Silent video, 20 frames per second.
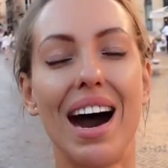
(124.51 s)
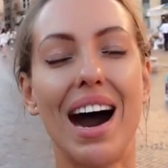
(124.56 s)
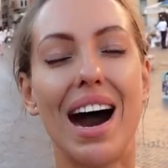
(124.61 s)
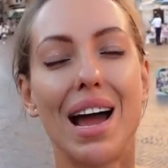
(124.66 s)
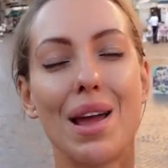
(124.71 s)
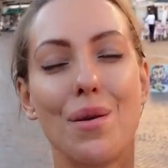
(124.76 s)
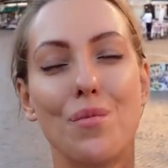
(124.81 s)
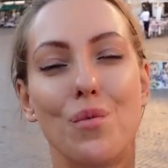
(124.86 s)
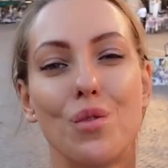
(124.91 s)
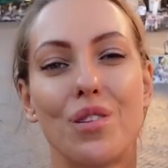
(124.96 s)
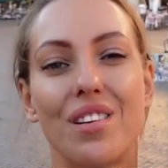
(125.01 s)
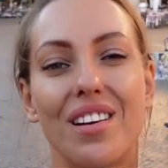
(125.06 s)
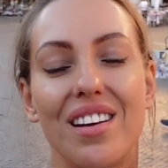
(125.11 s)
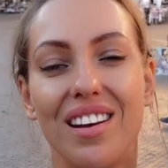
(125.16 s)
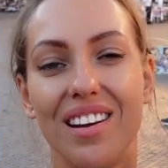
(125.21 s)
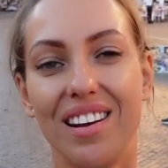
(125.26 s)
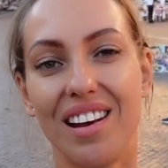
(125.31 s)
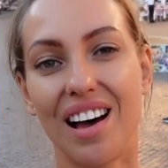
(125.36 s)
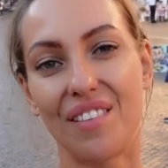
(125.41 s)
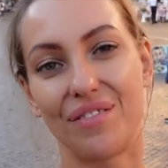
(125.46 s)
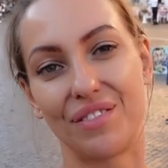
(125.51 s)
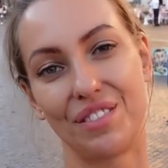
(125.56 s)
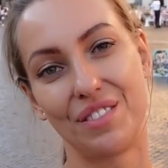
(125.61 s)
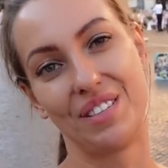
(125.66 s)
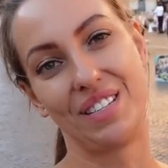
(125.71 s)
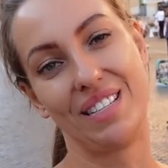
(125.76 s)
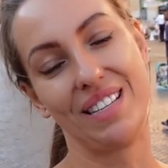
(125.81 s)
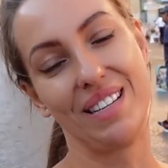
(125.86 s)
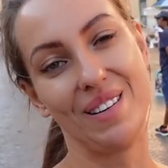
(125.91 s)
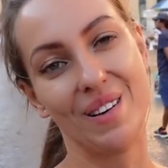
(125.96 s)
I would love to
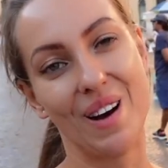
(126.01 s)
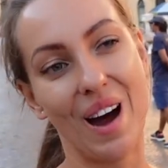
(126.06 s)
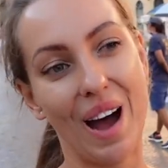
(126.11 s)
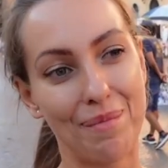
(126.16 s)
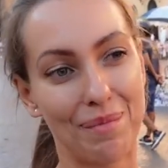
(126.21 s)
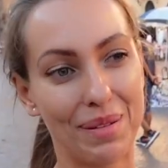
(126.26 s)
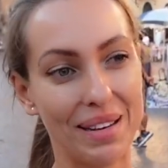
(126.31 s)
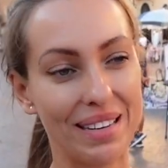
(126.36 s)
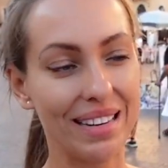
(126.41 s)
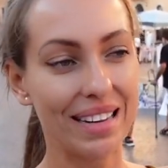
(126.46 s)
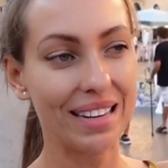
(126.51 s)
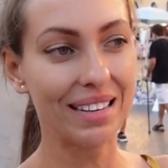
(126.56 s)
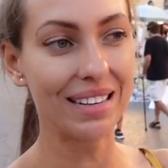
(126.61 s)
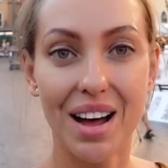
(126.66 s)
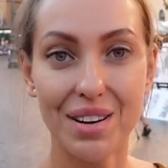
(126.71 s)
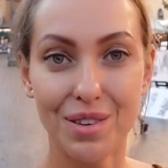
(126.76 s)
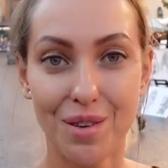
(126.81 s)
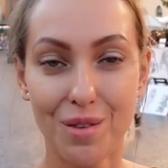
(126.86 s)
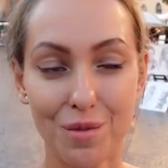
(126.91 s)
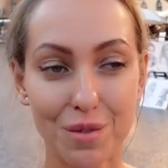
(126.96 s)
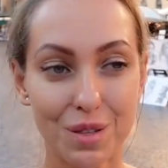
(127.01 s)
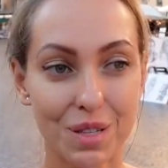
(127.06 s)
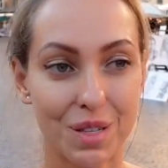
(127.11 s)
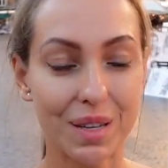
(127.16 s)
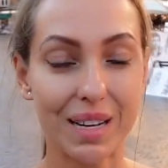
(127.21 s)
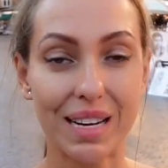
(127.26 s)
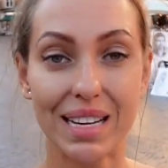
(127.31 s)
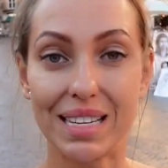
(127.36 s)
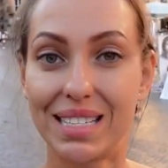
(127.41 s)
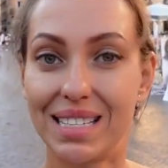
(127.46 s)
see your opinion. And
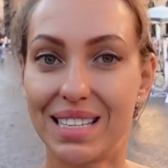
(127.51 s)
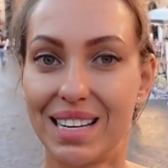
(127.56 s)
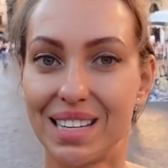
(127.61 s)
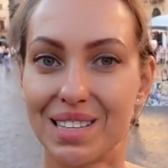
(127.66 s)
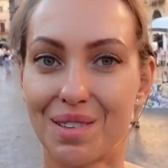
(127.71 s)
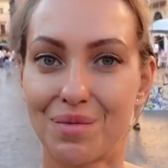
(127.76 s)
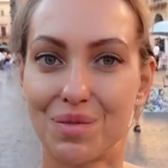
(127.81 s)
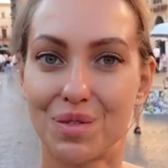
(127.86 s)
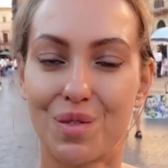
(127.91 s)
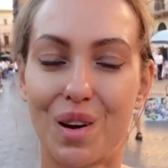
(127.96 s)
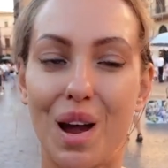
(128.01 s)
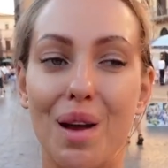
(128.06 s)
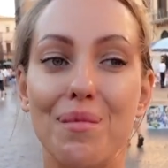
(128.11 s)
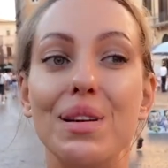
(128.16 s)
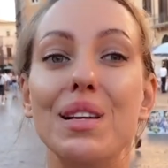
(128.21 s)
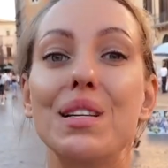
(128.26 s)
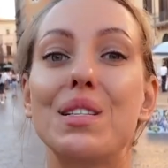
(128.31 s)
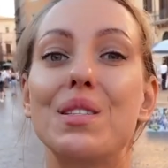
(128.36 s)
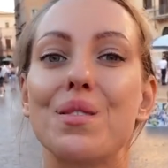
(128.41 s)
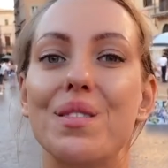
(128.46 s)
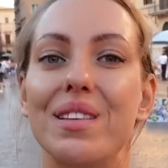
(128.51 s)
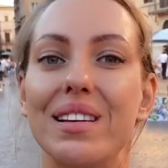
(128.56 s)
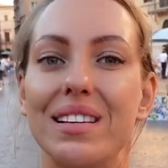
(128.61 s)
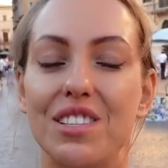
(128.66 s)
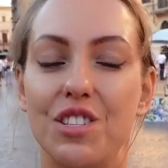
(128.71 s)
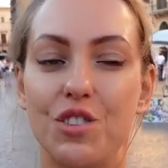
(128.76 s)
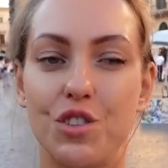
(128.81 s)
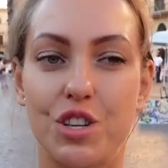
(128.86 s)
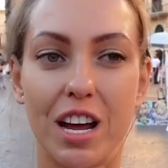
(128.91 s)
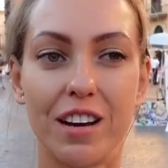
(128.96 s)
also consider subscribing to
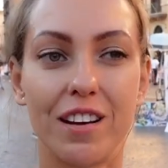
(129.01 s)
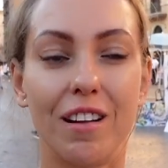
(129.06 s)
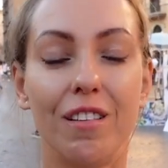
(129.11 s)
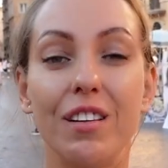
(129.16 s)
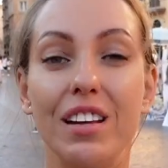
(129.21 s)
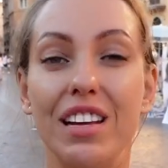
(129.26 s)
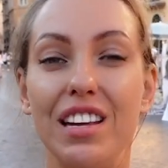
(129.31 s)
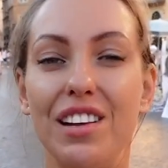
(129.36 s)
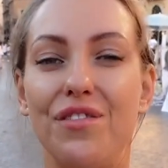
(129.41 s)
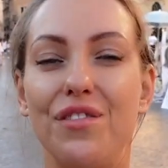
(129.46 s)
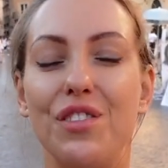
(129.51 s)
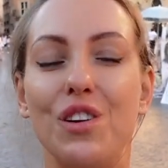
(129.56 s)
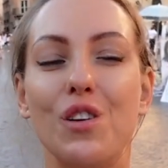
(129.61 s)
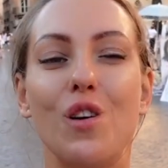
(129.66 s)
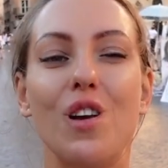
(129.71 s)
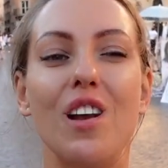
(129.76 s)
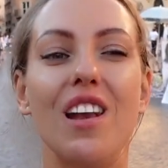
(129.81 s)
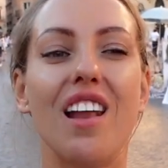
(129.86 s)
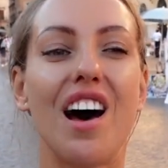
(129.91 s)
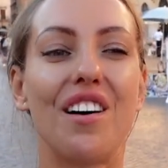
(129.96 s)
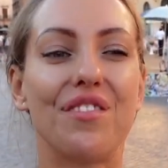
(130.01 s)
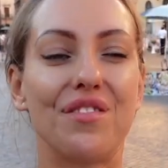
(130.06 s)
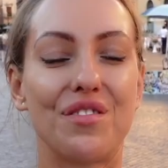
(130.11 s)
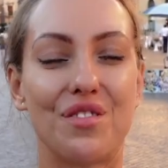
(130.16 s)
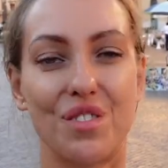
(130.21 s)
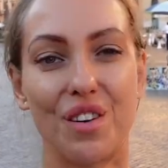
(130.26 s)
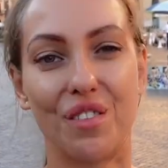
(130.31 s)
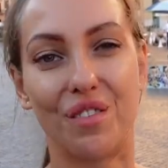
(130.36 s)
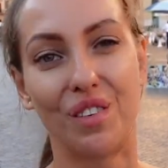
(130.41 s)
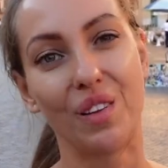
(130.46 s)
this channel if you love
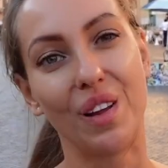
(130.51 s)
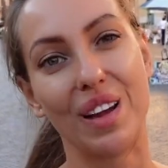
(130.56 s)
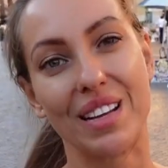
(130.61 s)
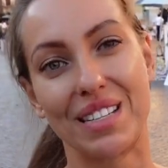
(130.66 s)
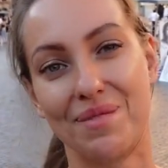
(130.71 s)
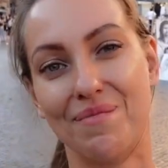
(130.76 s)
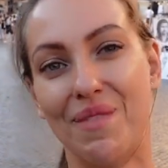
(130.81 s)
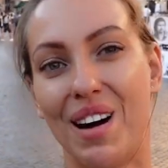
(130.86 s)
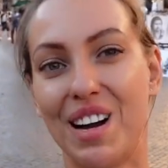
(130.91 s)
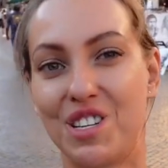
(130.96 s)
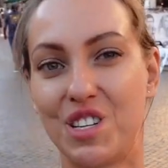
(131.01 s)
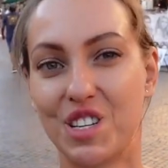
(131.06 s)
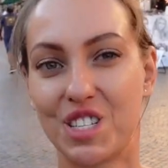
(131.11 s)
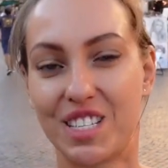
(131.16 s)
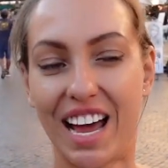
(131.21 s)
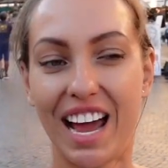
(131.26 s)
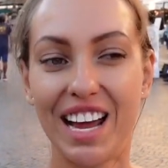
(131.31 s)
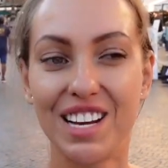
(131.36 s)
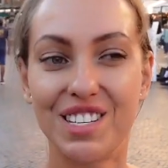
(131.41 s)
travel as much as I